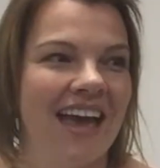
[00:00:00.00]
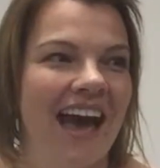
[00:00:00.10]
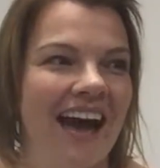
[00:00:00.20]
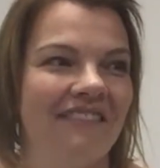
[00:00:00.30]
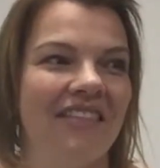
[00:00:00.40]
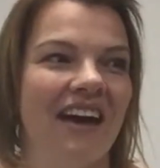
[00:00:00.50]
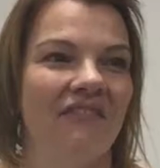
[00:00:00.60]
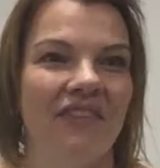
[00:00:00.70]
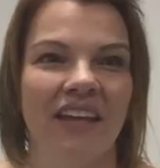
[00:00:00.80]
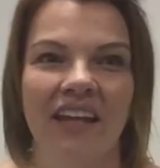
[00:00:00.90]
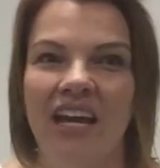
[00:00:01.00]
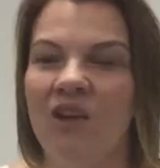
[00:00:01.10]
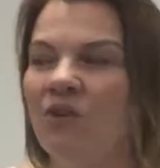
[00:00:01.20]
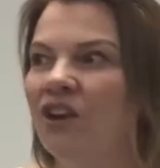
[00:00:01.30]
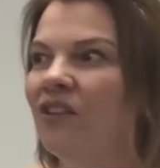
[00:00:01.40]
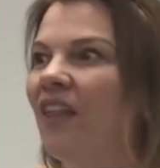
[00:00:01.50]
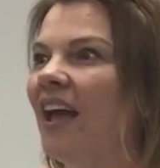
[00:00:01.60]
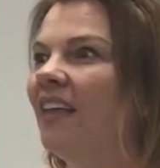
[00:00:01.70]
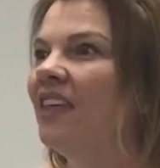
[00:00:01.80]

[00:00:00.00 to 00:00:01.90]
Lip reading: have that feeling where you're like,